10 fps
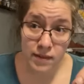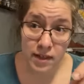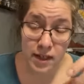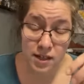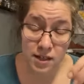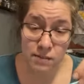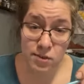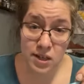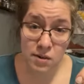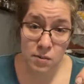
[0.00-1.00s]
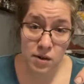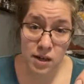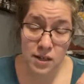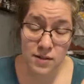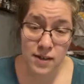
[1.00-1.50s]
I got tumblers I got to work
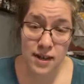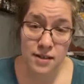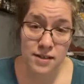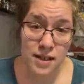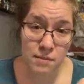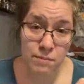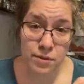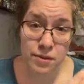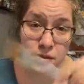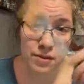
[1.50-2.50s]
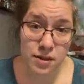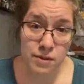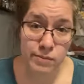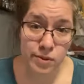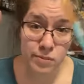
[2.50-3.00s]
on, so I got to decide book,
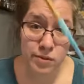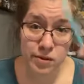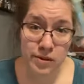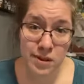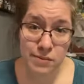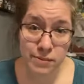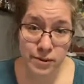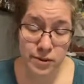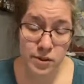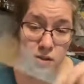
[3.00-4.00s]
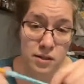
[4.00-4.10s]
tumblers, book, tumblers.